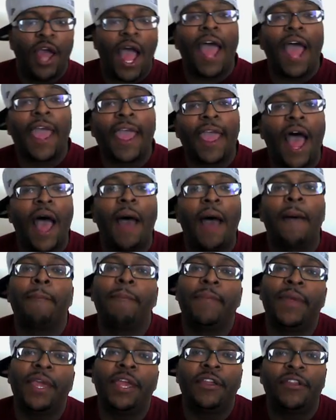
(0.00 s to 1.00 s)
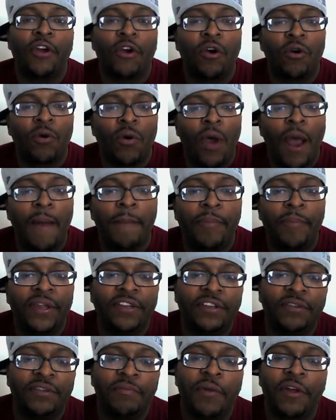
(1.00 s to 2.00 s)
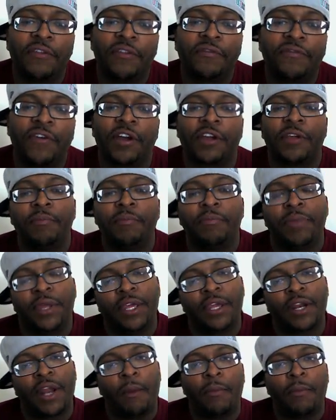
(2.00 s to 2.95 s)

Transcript: I I'm me though. I'm Bizzy motherfucking being.